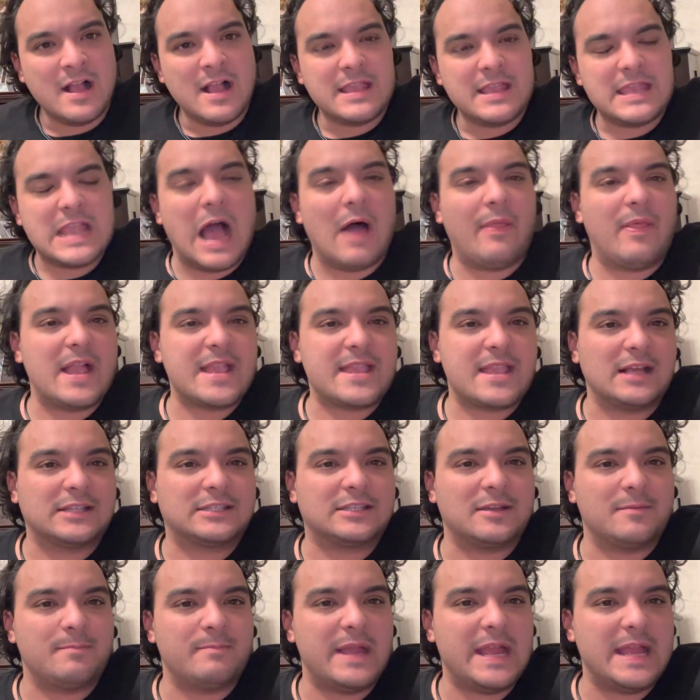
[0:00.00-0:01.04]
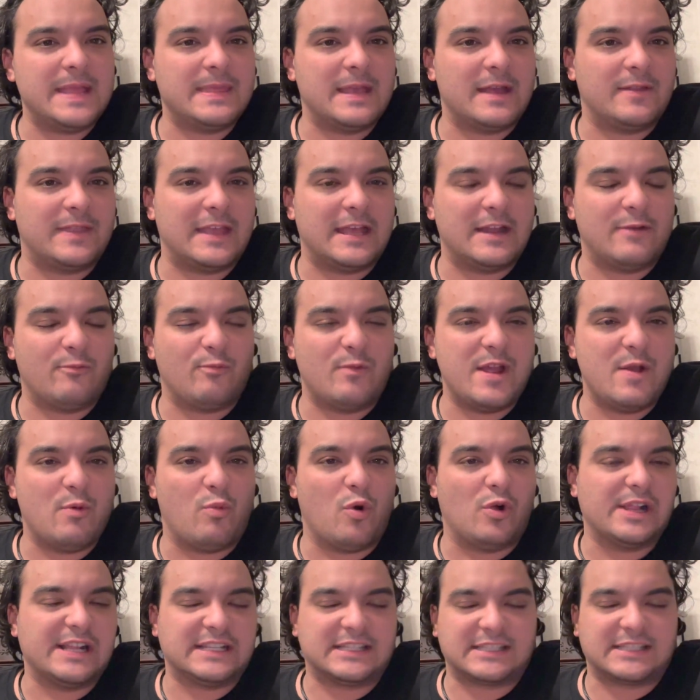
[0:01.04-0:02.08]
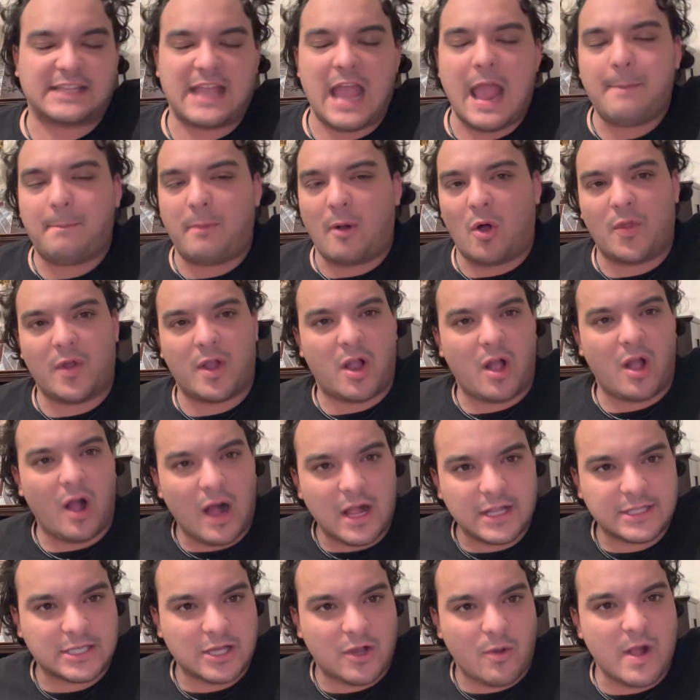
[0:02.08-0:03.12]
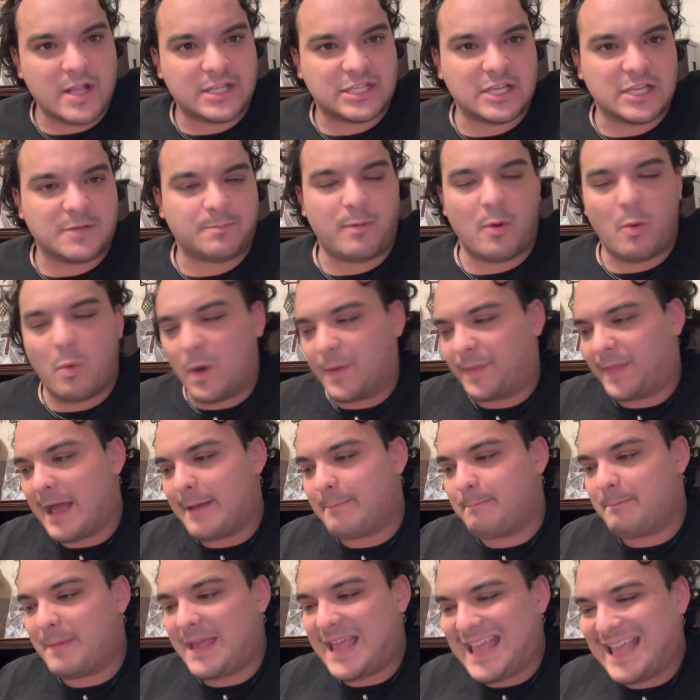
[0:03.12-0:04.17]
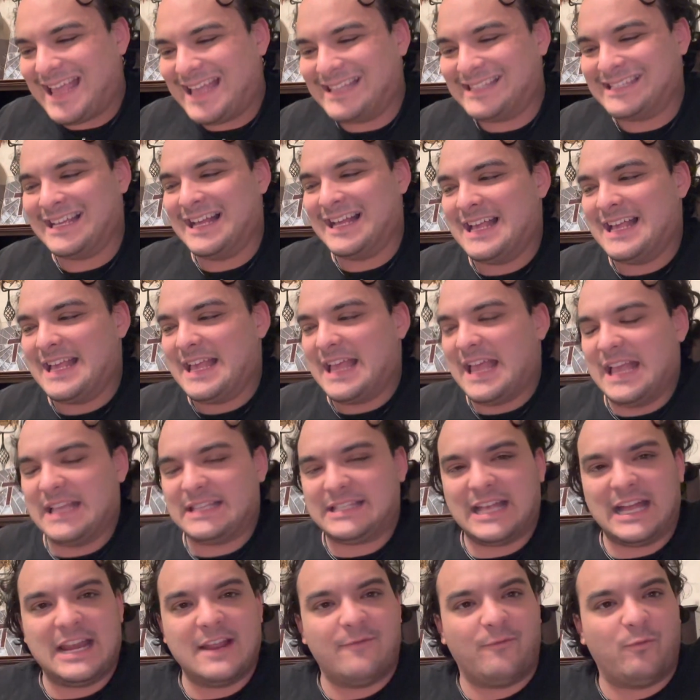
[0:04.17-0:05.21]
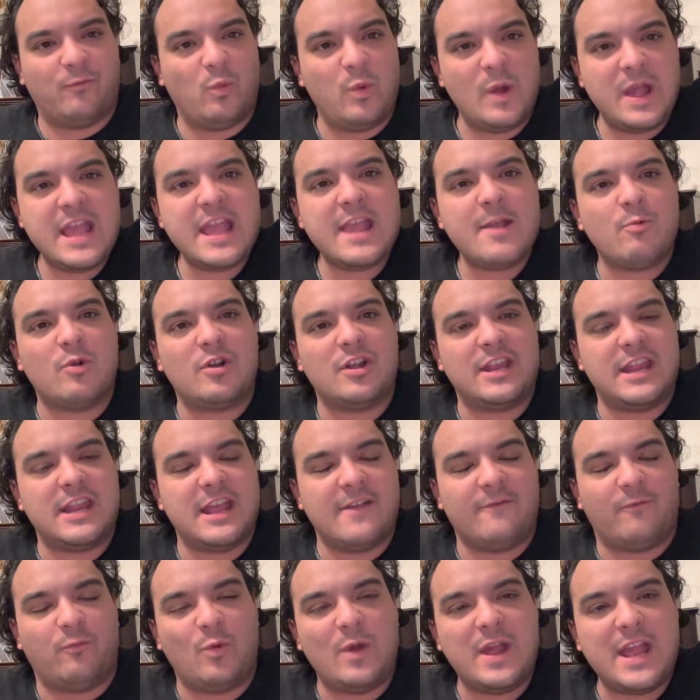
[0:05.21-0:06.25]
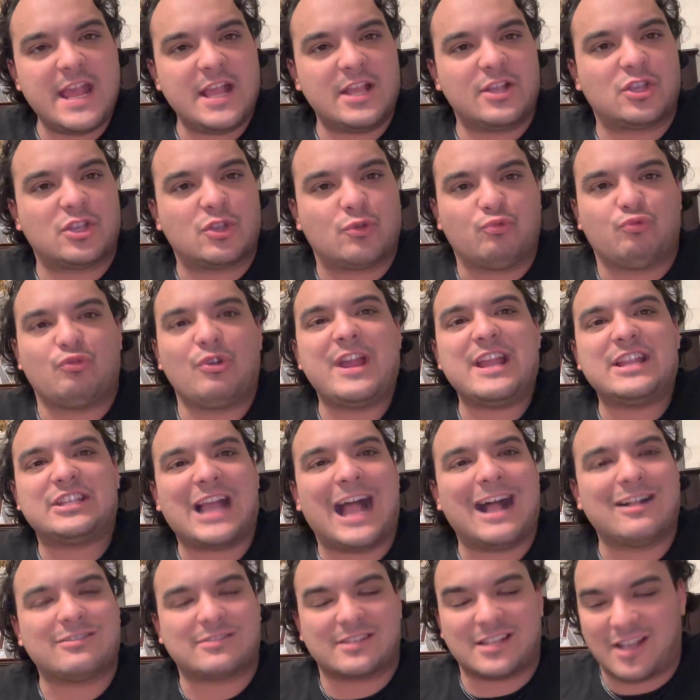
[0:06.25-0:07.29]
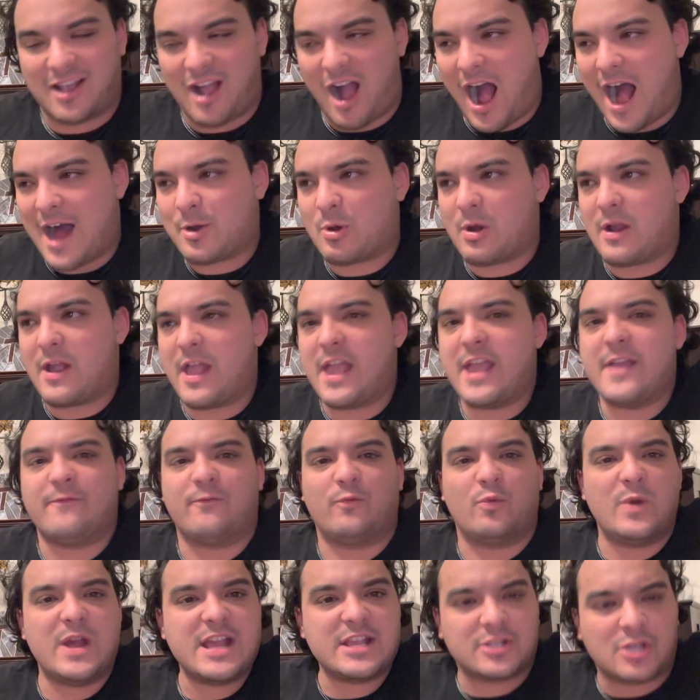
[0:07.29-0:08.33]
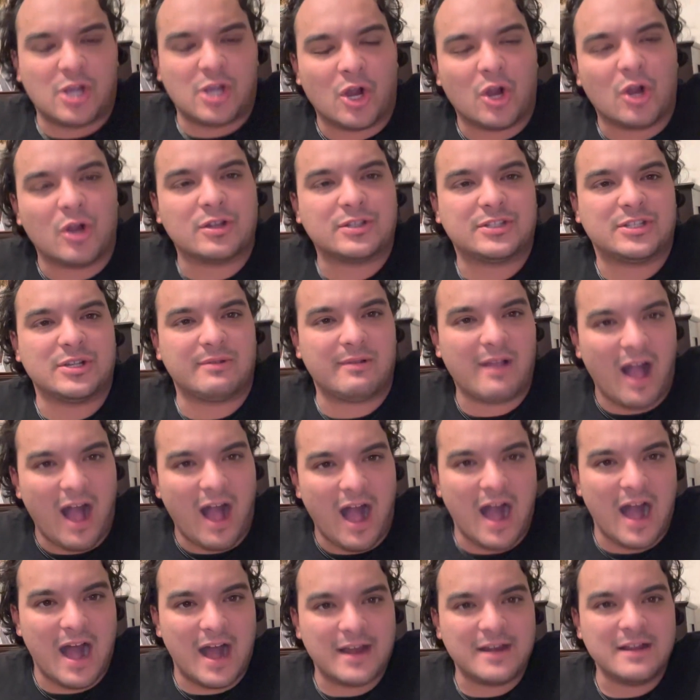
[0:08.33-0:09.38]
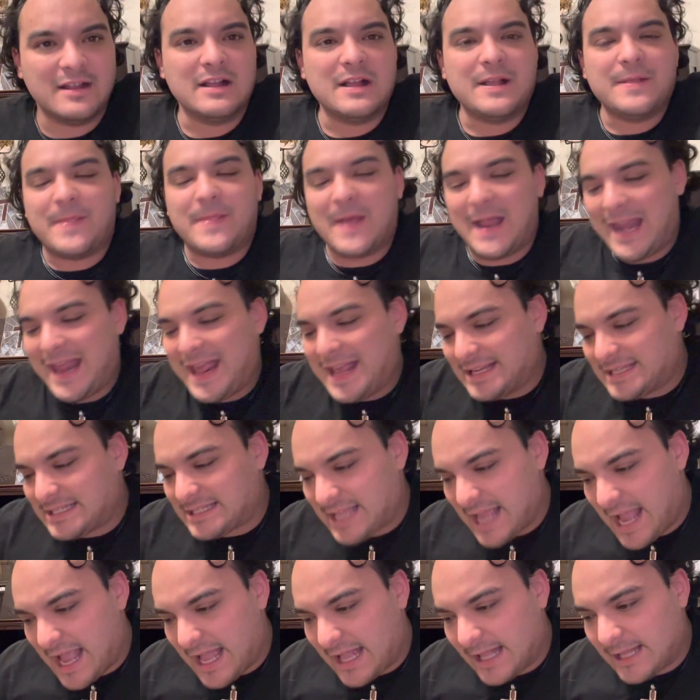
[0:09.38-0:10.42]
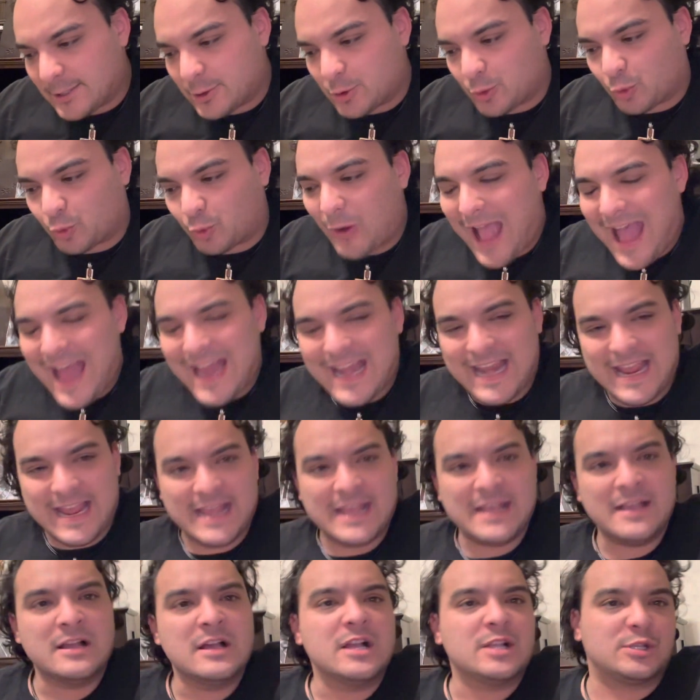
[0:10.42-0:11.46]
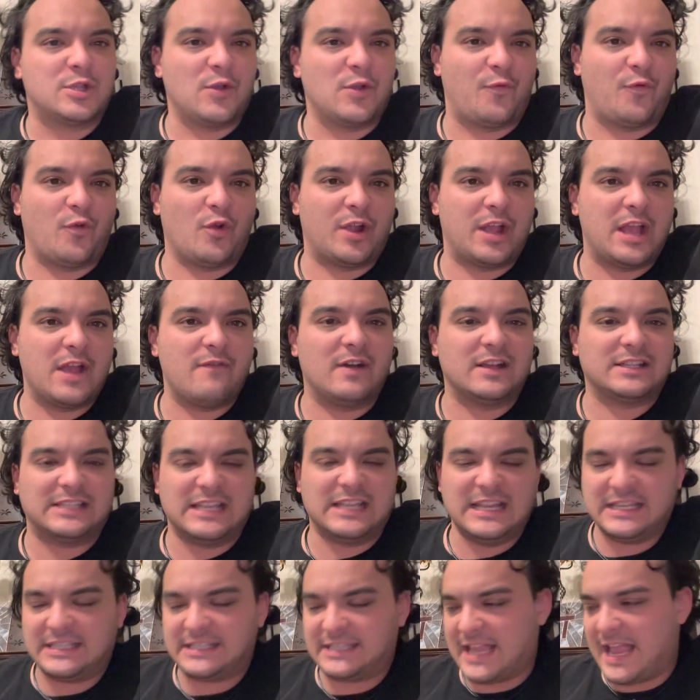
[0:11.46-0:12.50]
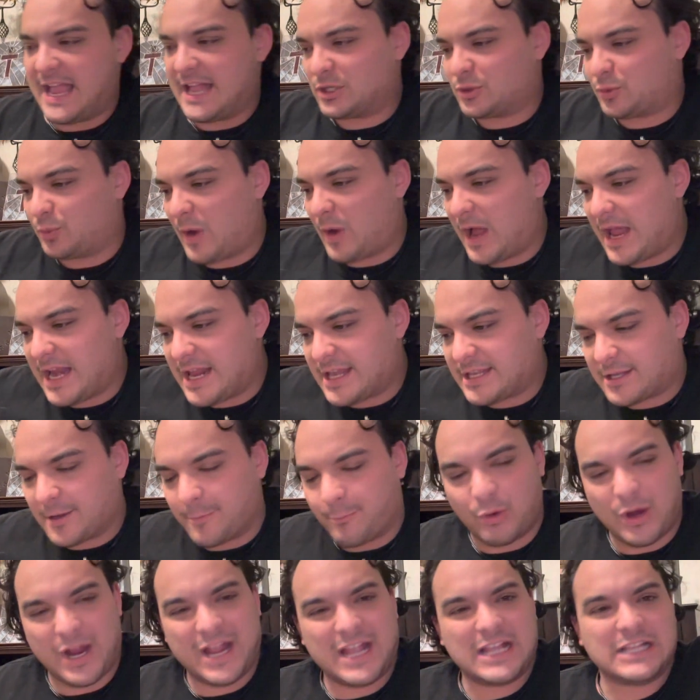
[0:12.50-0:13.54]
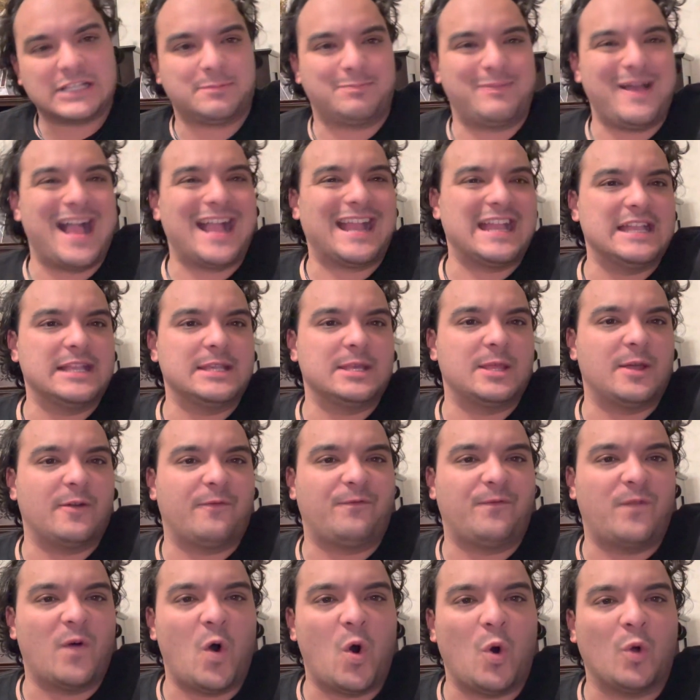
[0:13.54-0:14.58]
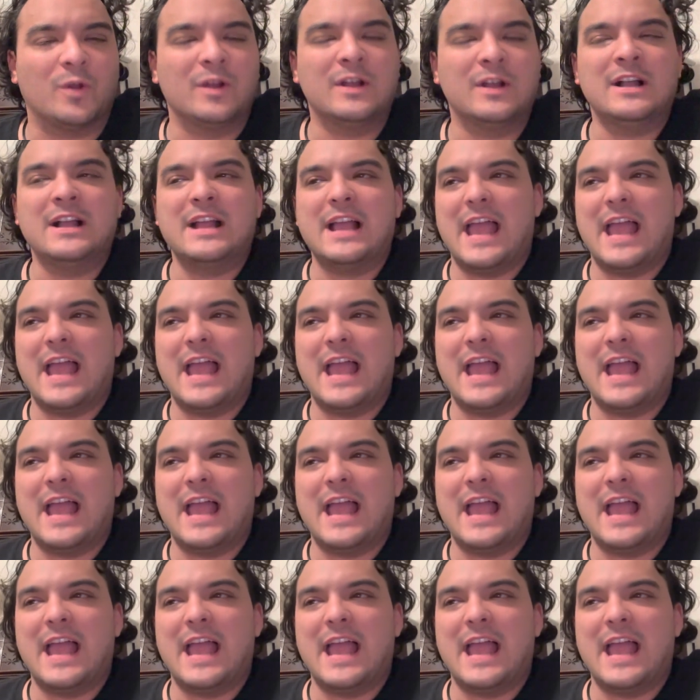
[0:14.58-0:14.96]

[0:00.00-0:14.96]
Now, that doesn't mean that, that we will escape all the consequences, but what that means is that if we would, if we reach out to God or if we turn to God, then He stands ready to forgive us. He stands ready to bring us back into the fold.